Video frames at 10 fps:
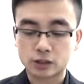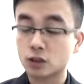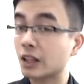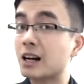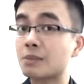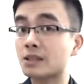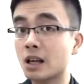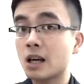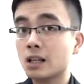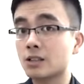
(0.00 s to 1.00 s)
So that means
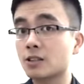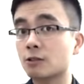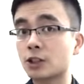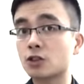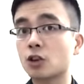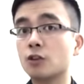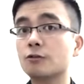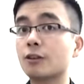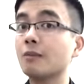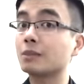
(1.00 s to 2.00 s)
it's the return
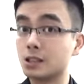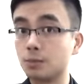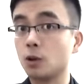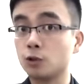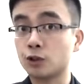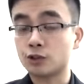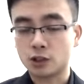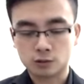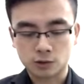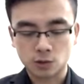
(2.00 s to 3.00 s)
from this project
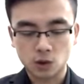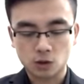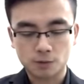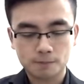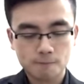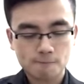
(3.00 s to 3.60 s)
overall.